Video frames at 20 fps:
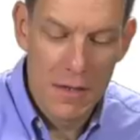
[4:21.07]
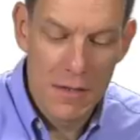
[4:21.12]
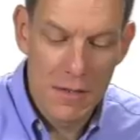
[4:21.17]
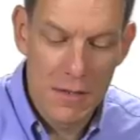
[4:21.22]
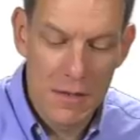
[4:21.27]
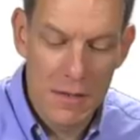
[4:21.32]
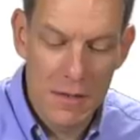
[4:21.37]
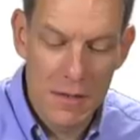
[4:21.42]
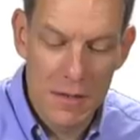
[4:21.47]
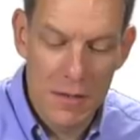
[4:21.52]
is
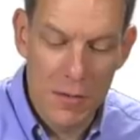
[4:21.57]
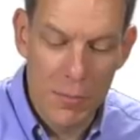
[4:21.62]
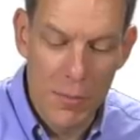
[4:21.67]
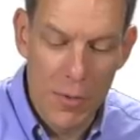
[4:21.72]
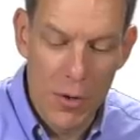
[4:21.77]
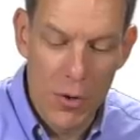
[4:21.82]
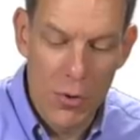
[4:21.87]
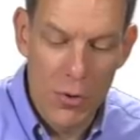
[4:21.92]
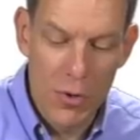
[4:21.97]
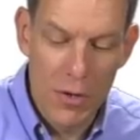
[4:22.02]
the, the
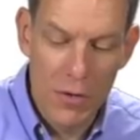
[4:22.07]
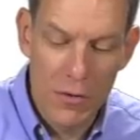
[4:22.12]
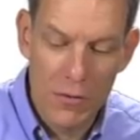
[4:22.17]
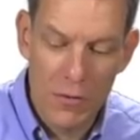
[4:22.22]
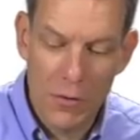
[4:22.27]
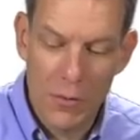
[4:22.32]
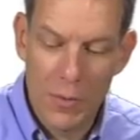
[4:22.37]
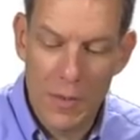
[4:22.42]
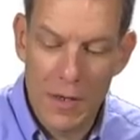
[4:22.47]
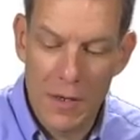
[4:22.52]
mode.
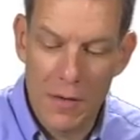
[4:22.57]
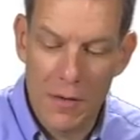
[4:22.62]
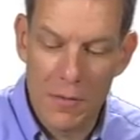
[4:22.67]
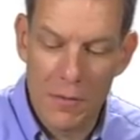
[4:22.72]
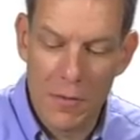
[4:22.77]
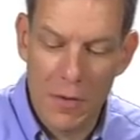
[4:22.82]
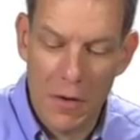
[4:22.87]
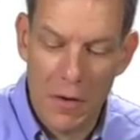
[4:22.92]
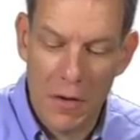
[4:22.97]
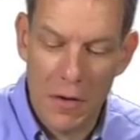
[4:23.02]
So we get
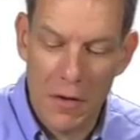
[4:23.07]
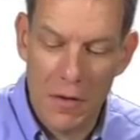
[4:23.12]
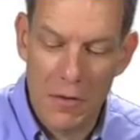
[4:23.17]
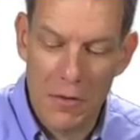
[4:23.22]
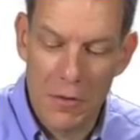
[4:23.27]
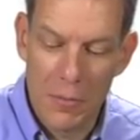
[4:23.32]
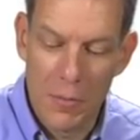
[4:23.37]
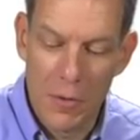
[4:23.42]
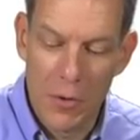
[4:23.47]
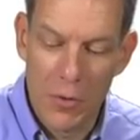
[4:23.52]
uh,
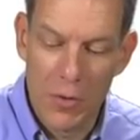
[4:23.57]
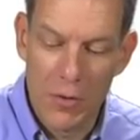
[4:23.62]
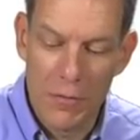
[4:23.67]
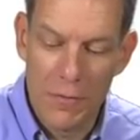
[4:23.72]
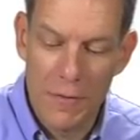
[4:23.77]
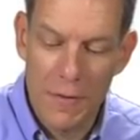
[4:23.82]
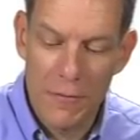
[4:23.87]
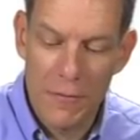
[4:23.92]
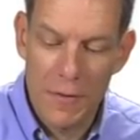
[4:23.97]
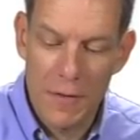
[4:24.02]
the mode of
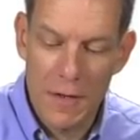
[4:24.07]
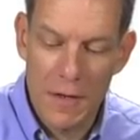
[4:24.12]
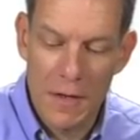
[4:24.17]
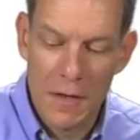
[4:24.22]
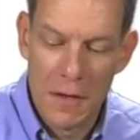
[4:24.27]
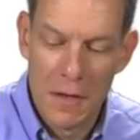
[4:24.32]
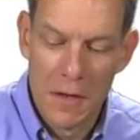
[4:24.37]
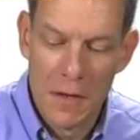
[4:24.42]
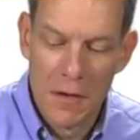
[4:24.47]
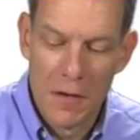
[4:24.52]
fifty.
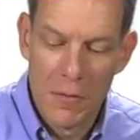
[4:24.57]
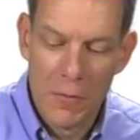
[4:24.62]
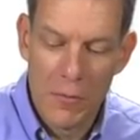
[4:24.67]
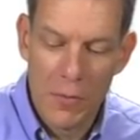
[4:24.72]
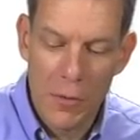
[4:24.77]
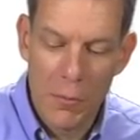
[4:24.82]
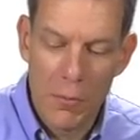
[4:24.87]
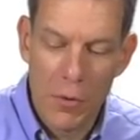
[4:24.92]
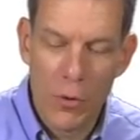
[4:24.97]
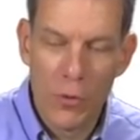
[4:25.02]

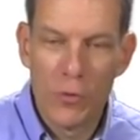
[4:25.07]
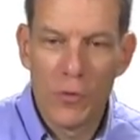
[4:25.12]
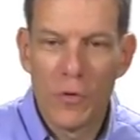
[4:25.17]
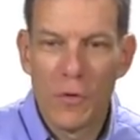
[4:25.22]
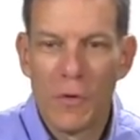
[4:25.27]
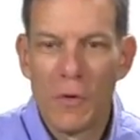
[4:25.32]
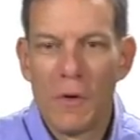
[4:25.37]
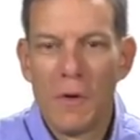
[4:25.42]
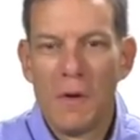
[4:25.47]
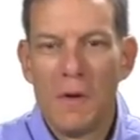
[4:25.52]
The
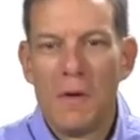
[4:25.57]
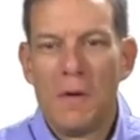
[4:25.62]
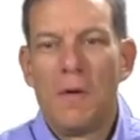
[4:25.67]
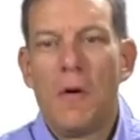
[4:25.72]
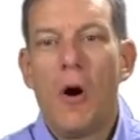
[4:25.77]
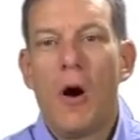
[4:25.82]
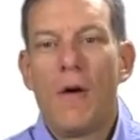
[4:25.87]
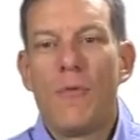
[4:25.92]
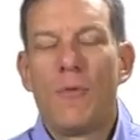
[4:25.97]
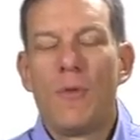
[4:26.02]
most
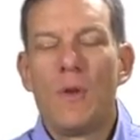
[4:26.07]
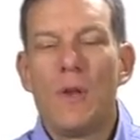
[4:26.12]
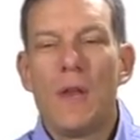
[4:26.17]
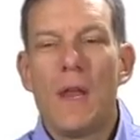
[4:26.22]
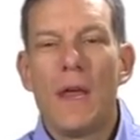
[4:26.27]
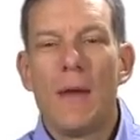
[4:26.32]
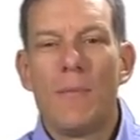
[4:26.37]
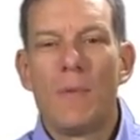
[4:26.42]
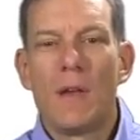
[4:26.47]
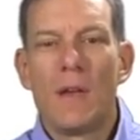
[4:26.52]
often
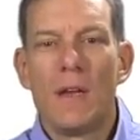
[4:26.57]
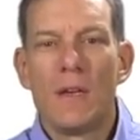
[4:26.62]
named